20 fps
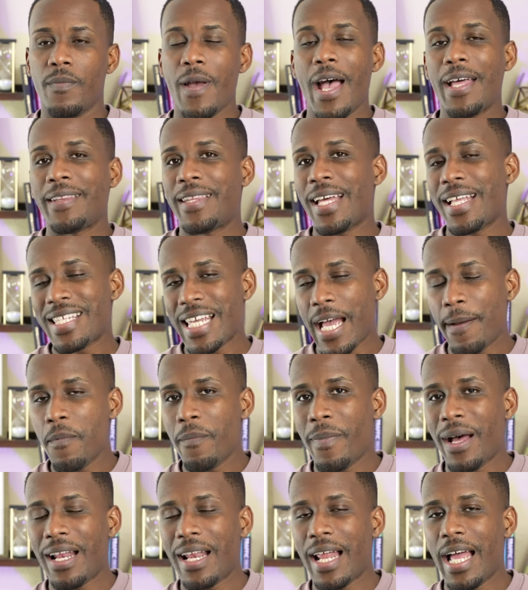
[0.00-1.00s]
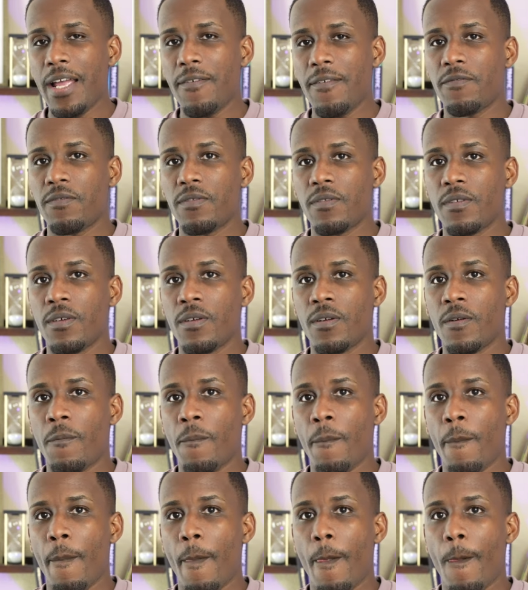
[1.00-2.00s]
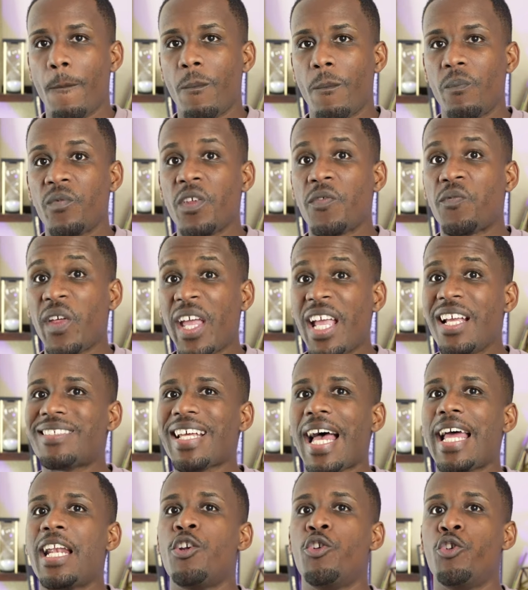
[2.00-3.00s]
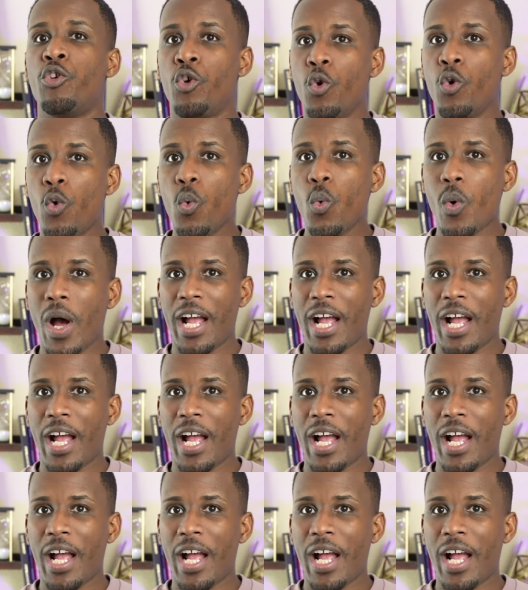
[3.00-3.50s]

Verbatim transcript: at that time in my life, the things I knew